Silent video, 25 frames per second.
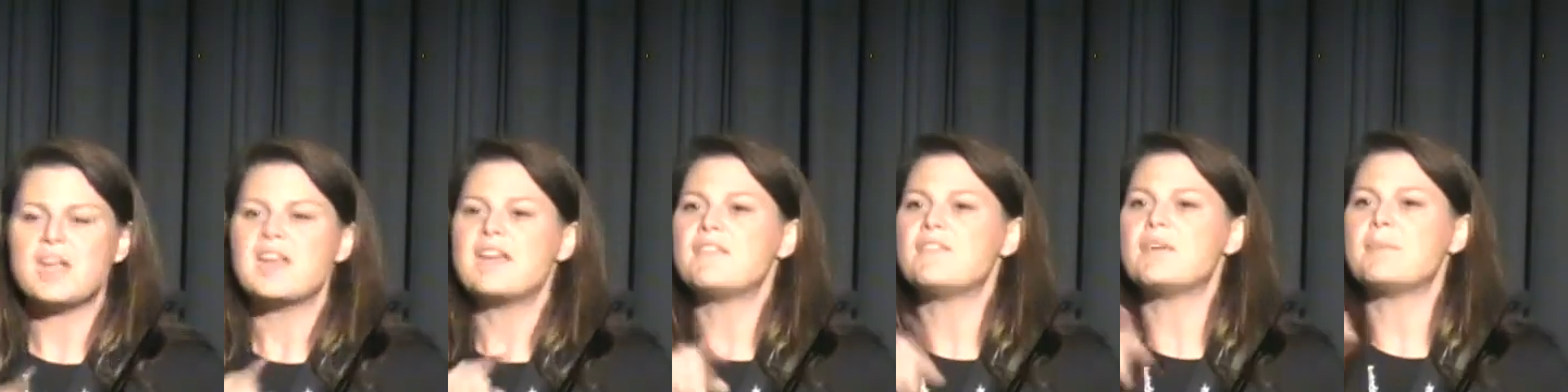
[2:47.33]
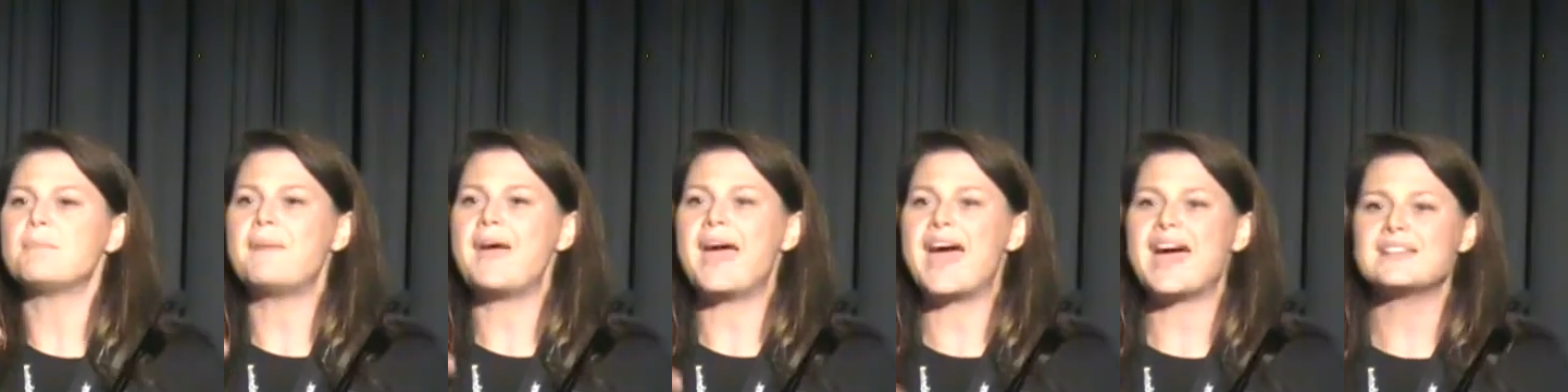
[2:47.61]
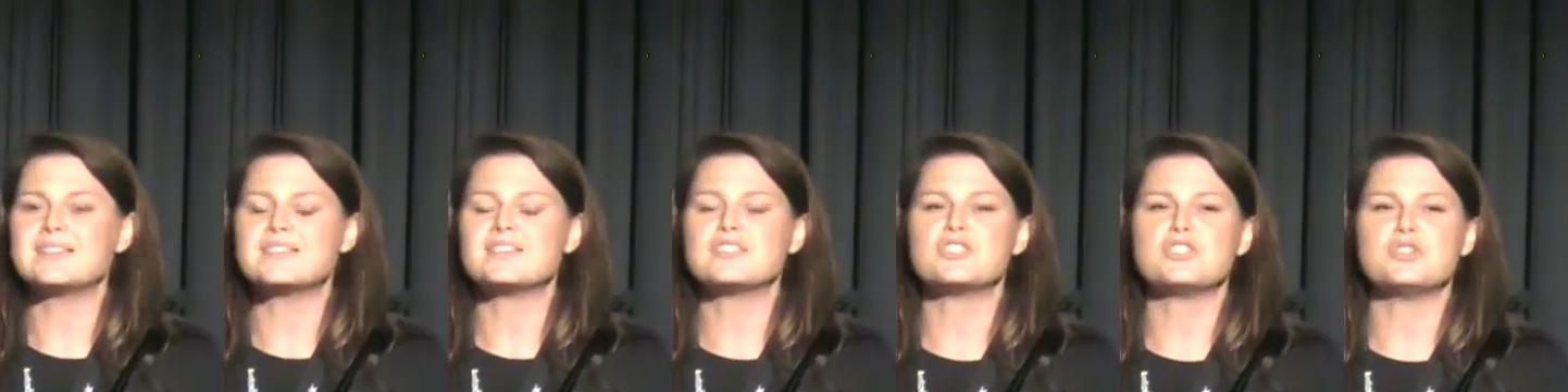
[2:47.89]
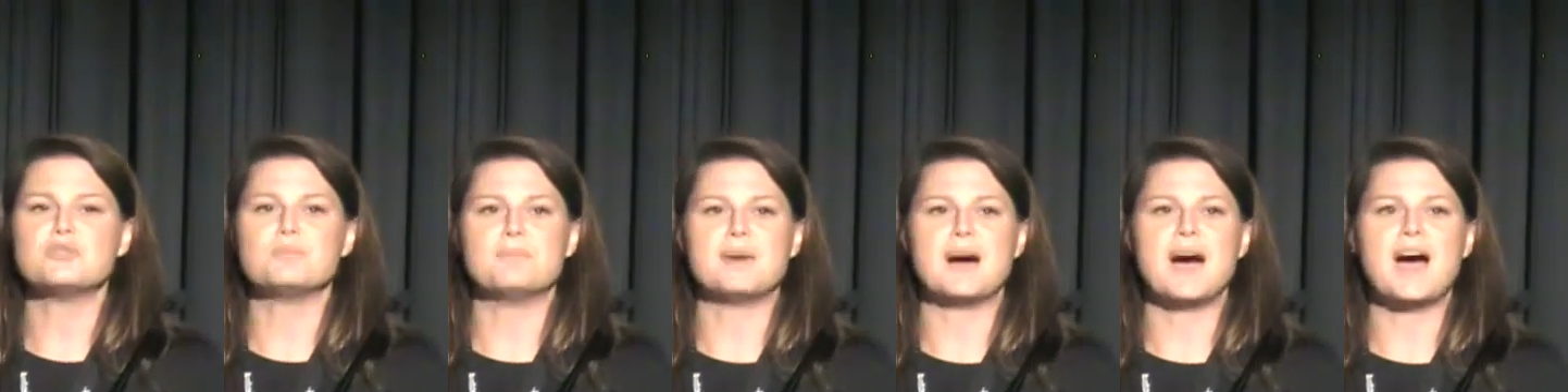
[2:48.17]
If it passes
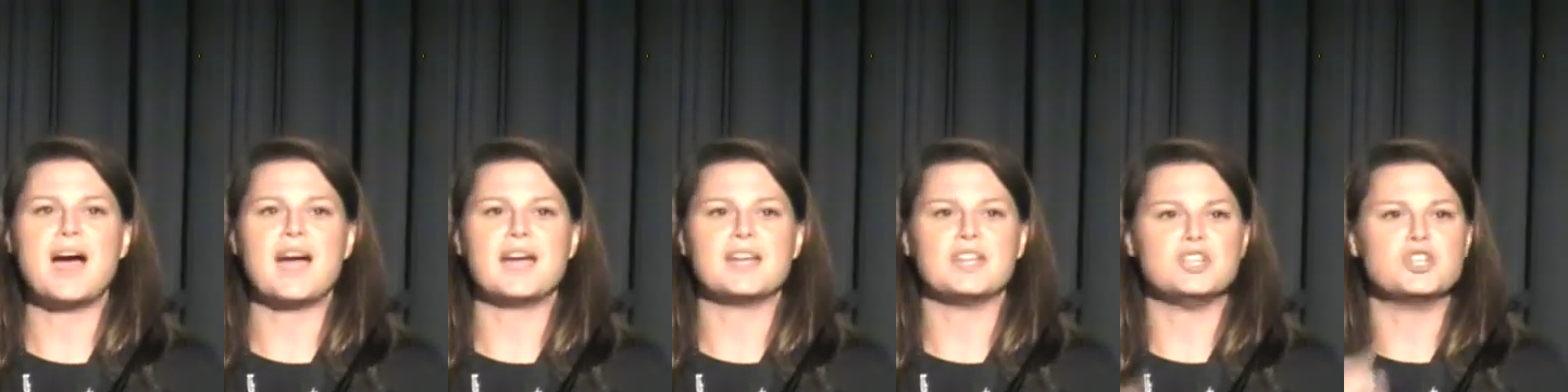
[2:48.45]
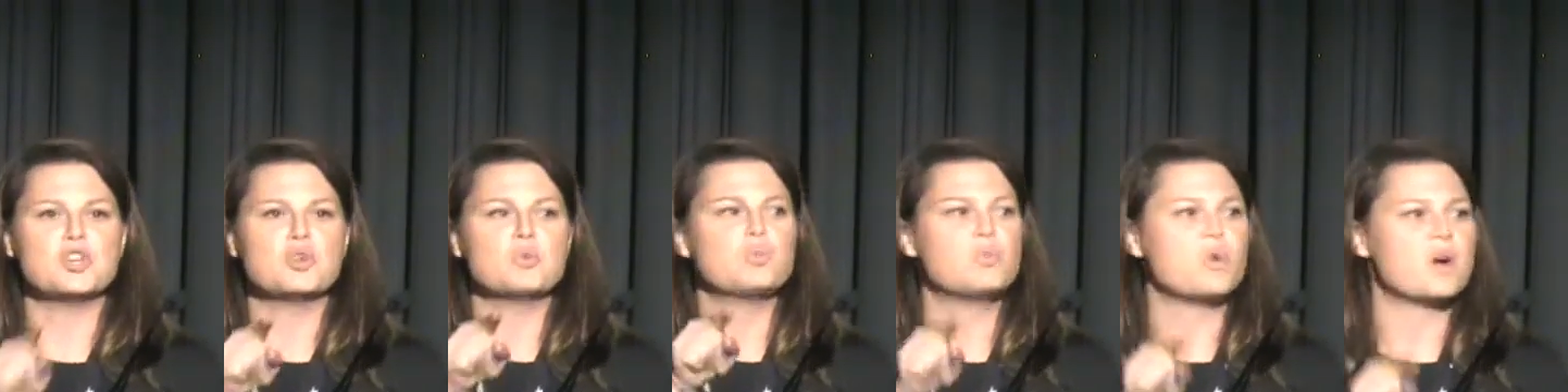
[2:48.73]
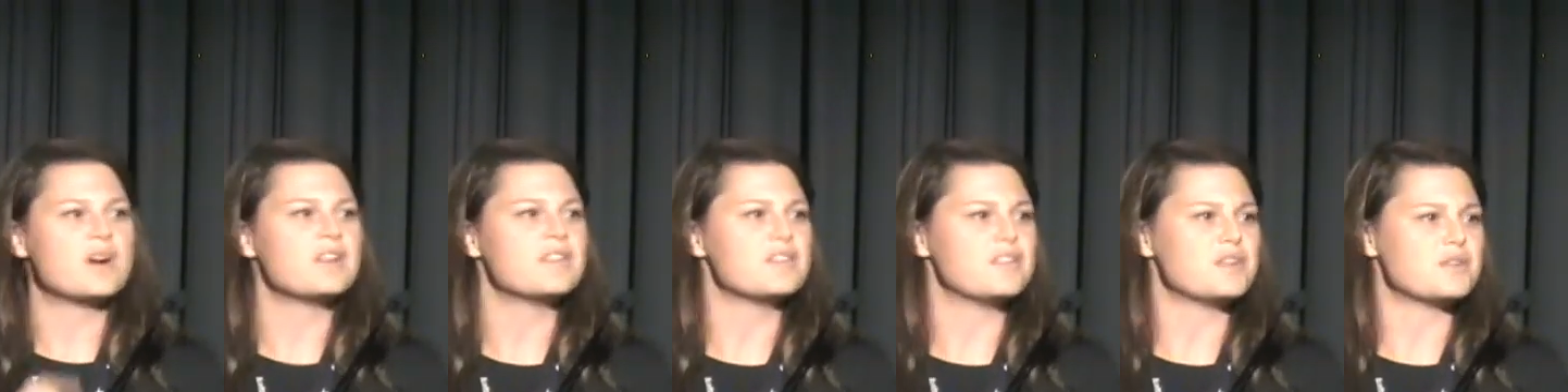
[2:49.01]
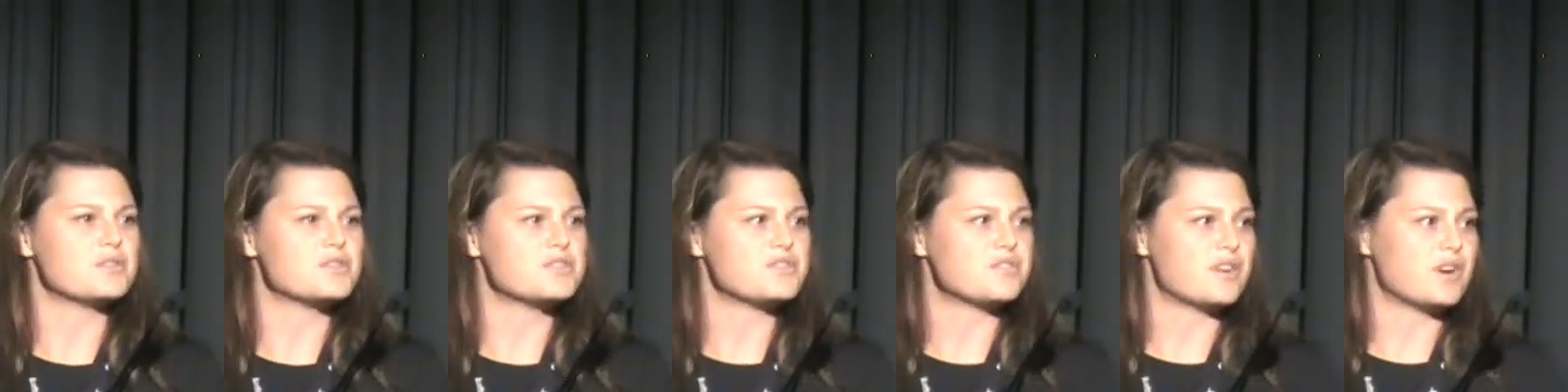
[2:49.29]
you by, you're one of
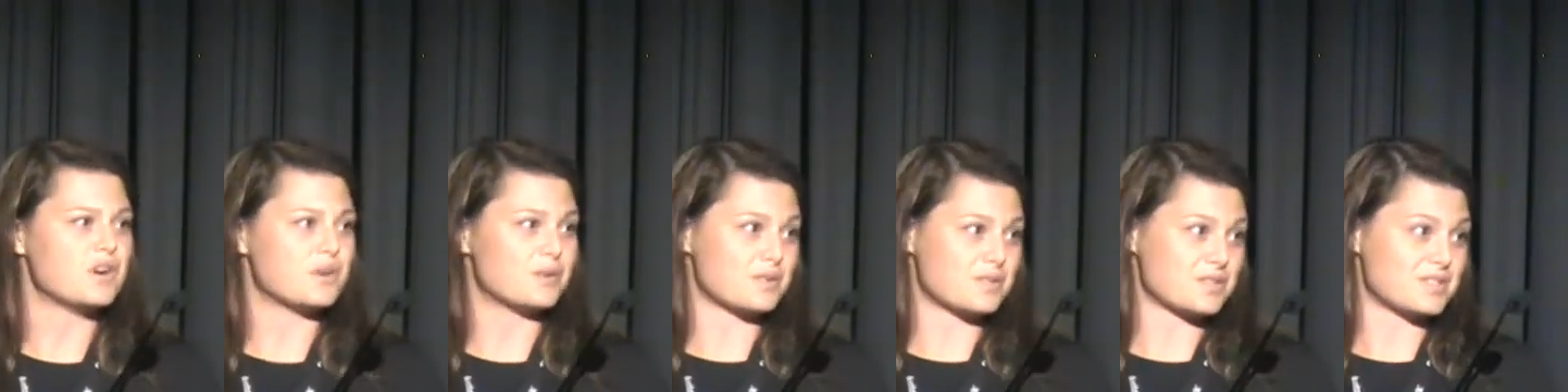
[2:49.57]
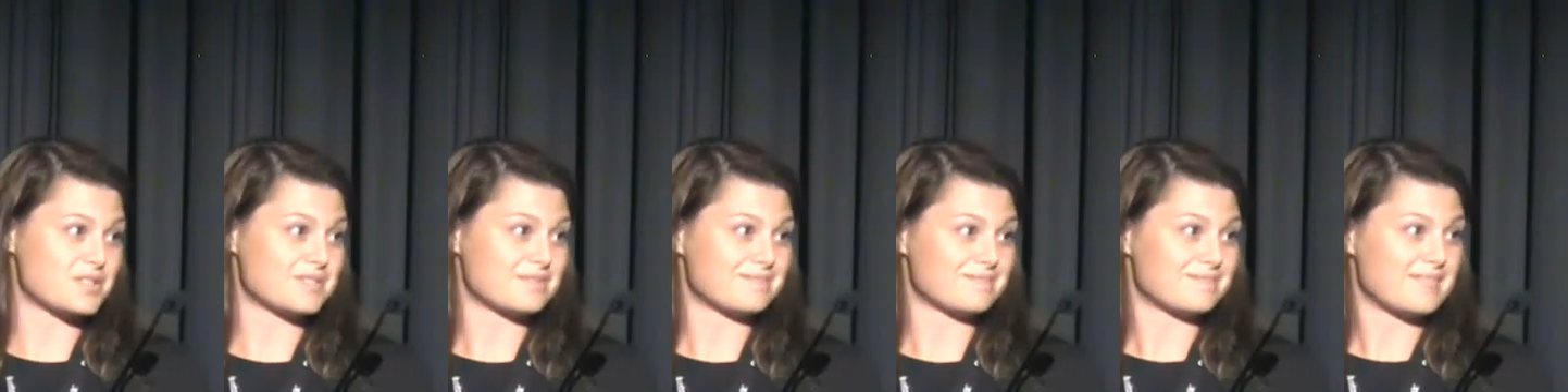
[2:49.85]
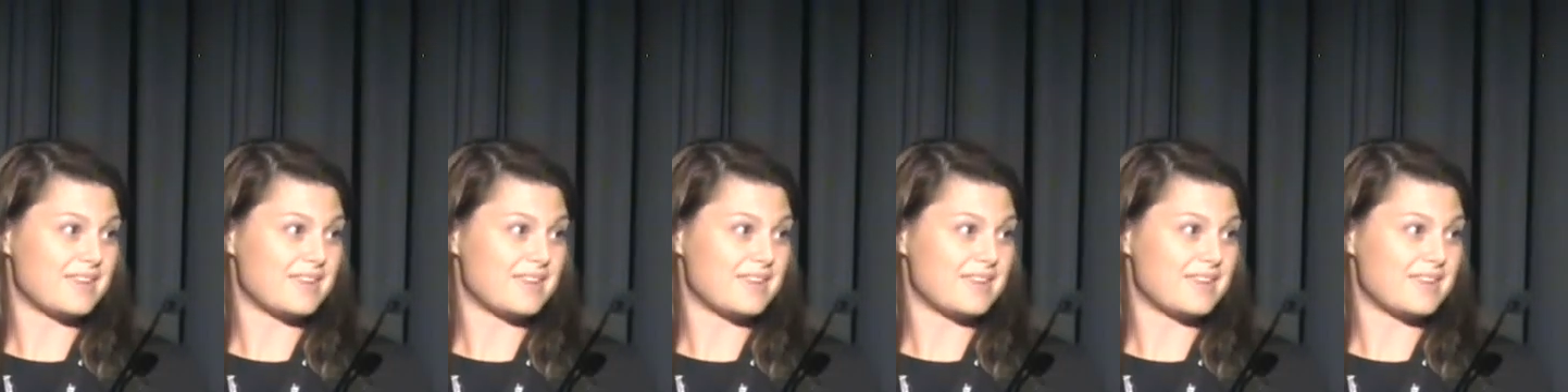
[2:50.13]
those folks.